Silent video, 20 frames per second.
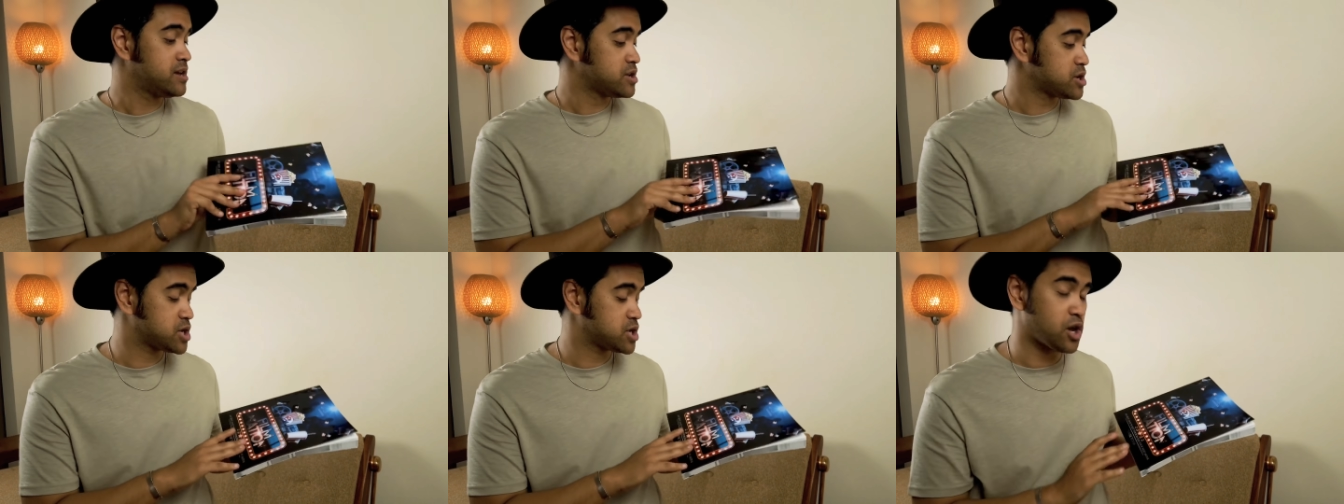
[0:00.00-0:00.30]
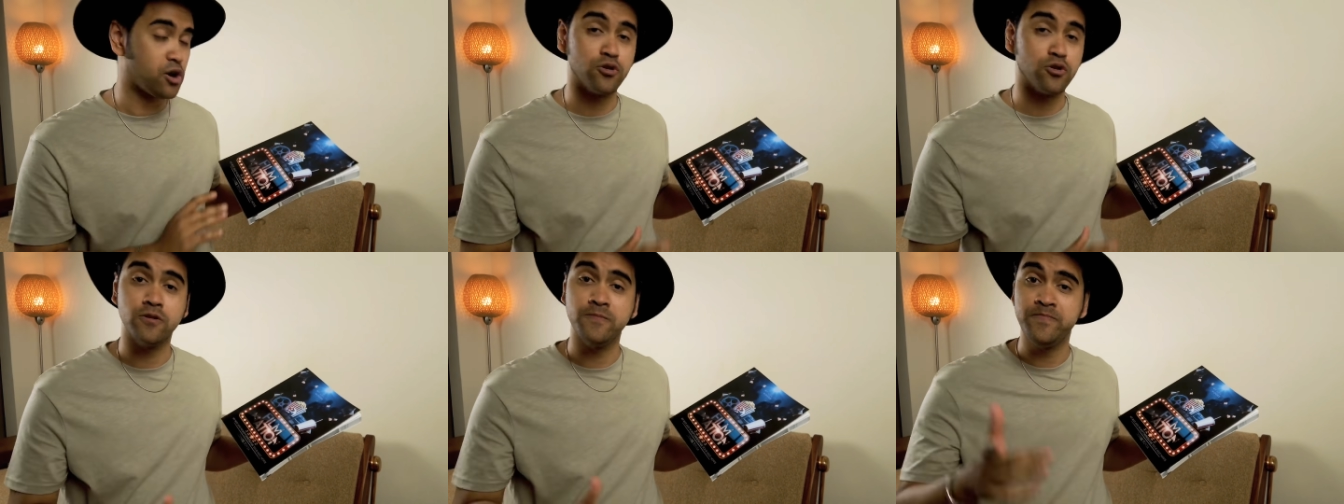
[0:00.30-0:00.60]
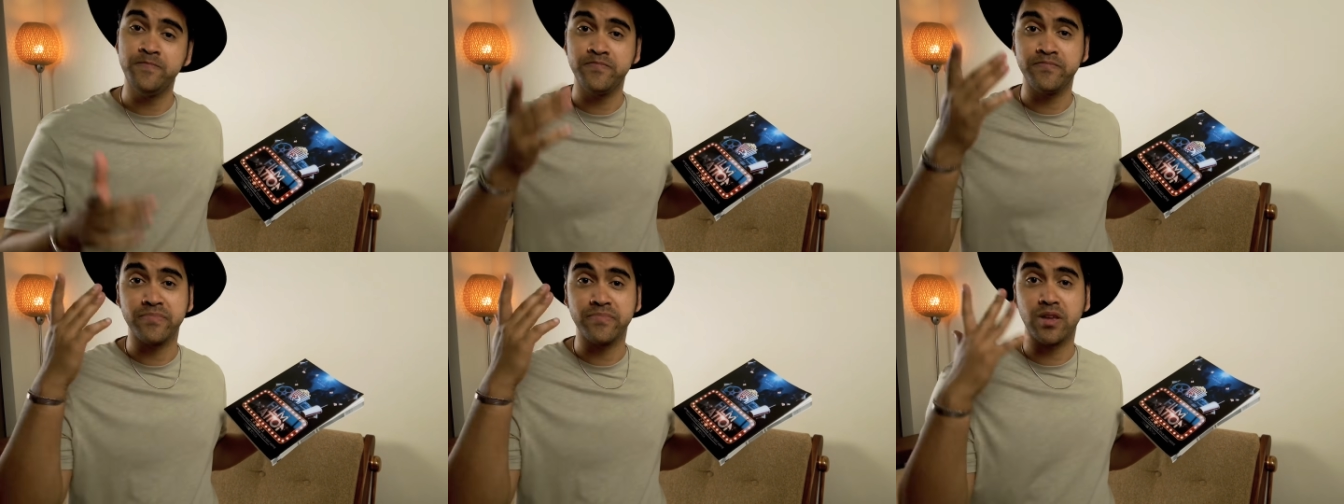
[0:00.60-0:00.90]
So,
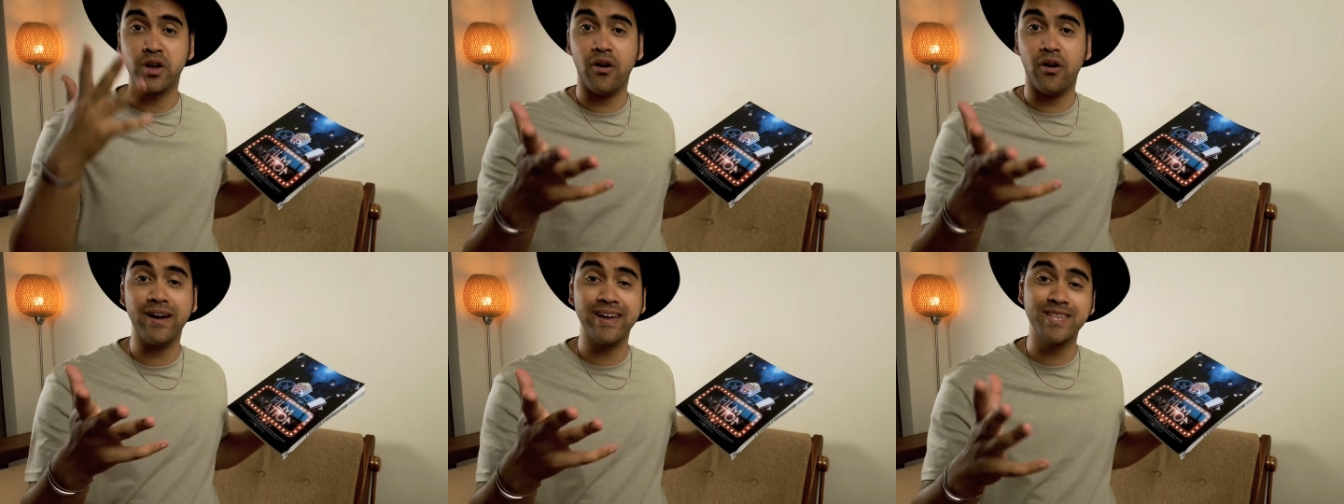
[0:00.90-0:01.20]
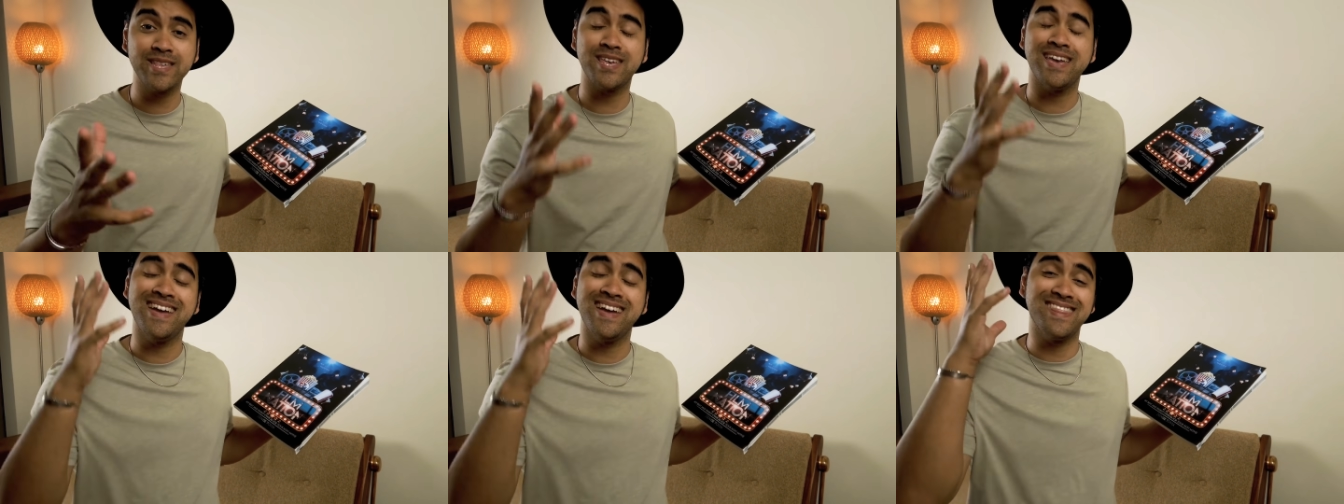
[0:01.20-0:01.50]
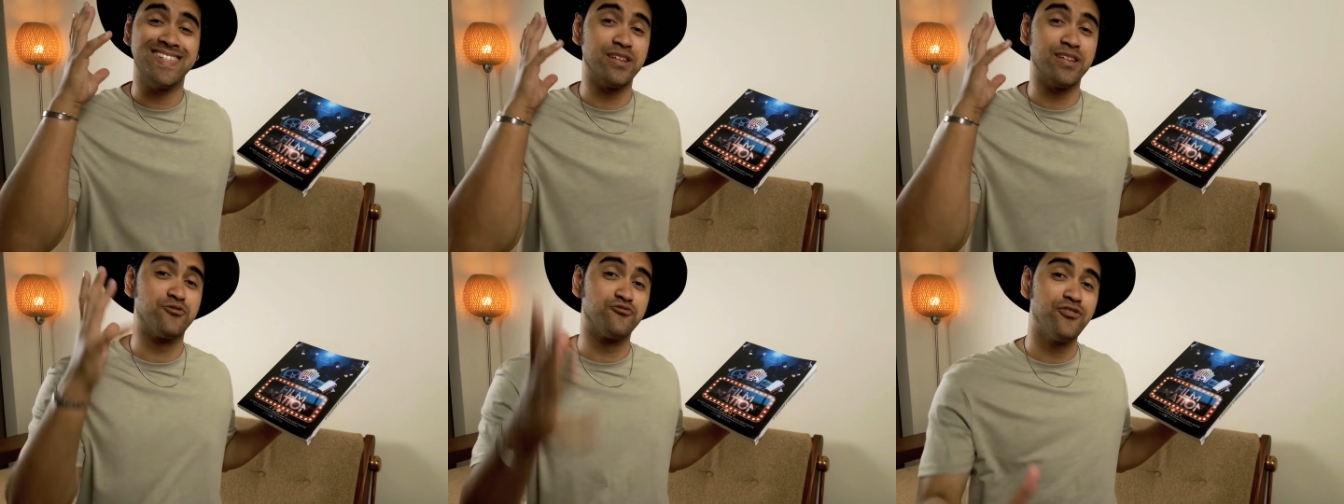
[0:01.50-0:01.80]
guys,
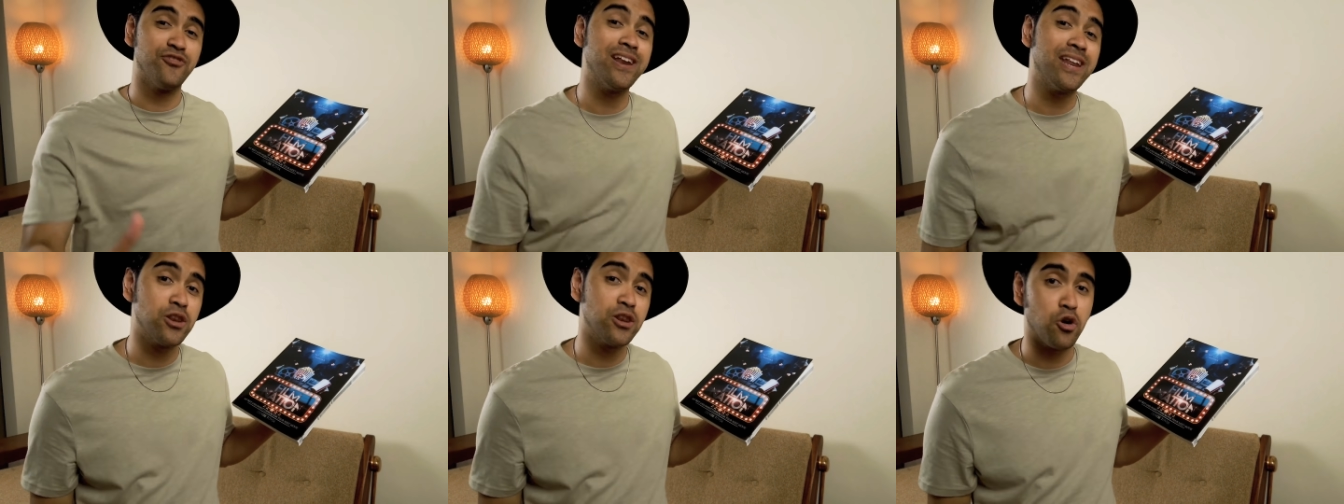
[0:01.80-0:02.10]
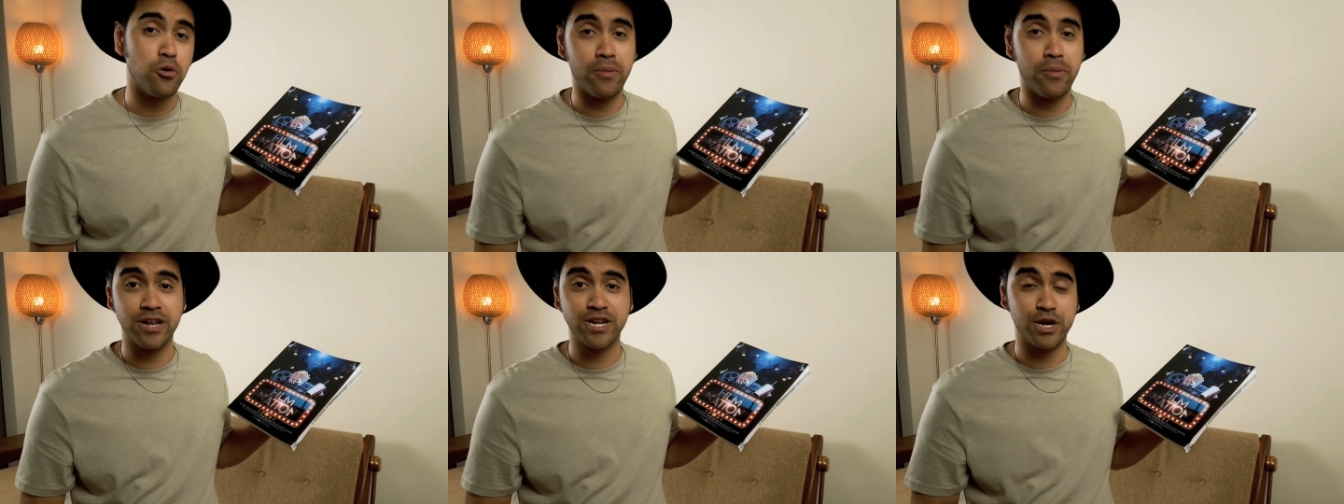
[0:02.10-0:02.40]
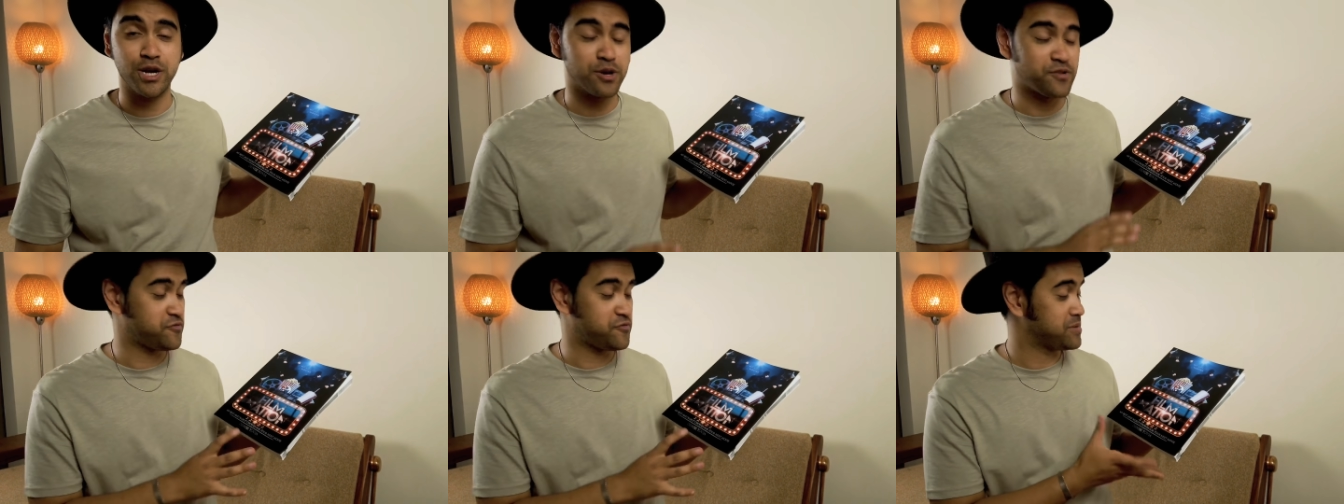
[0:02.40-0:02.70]
there's really not much
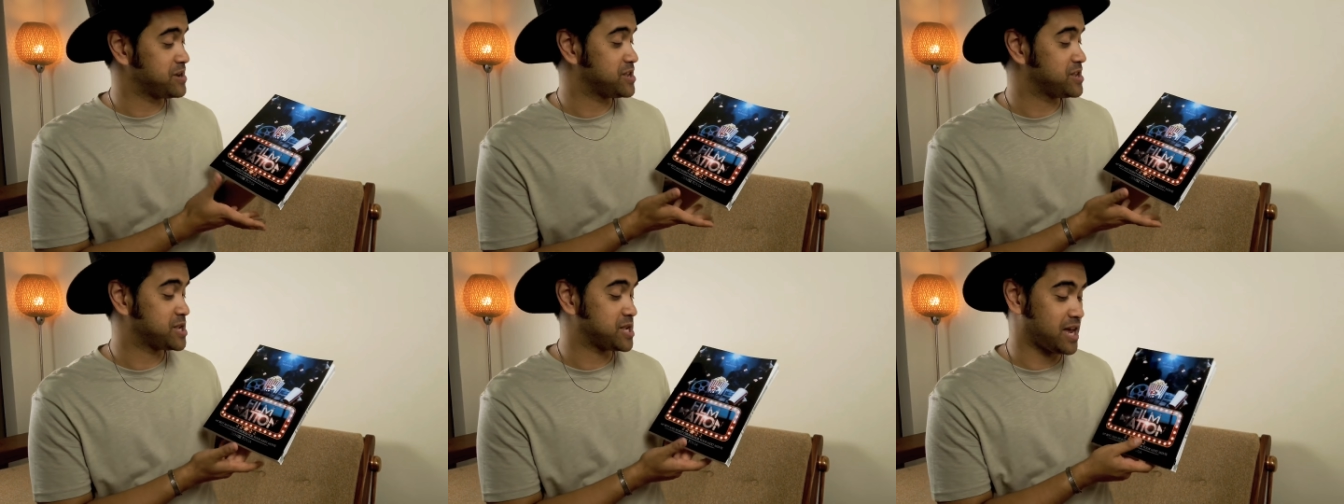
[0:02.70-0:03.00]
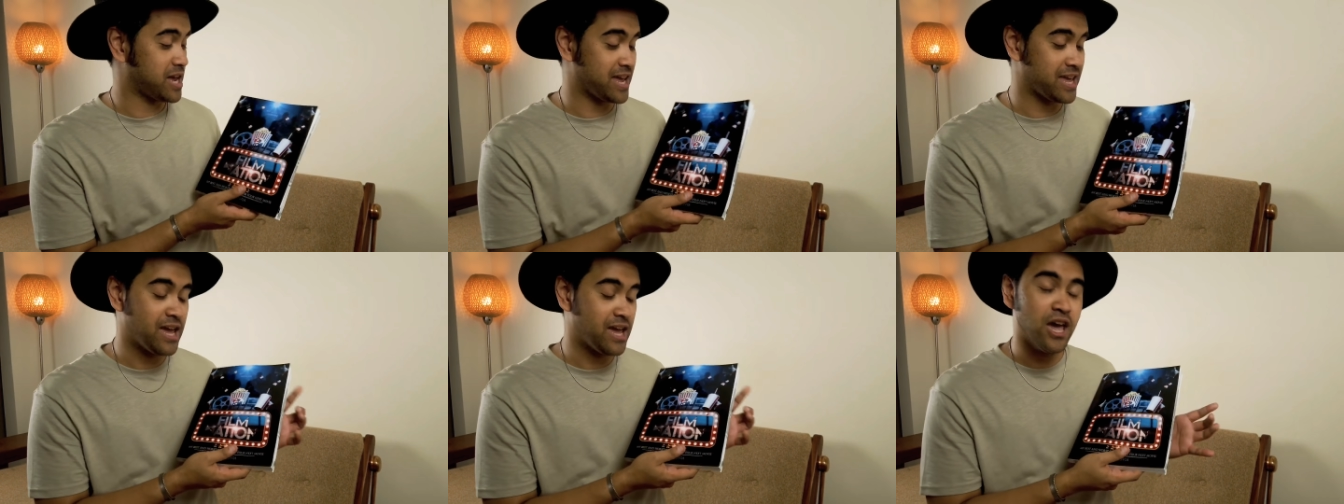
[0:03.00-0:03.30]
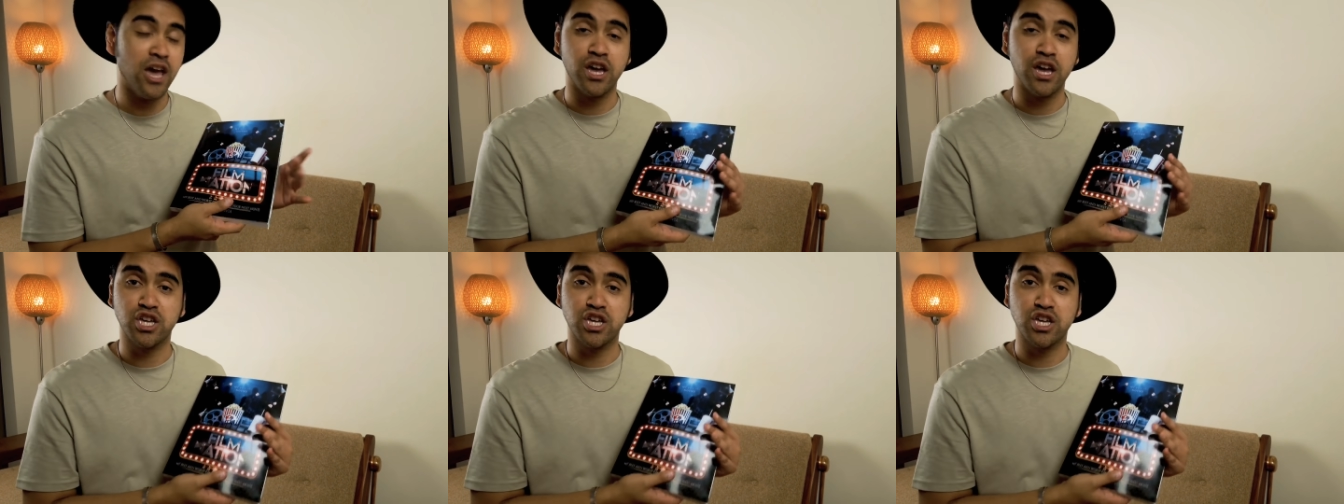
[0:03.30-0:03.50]
else for me to say.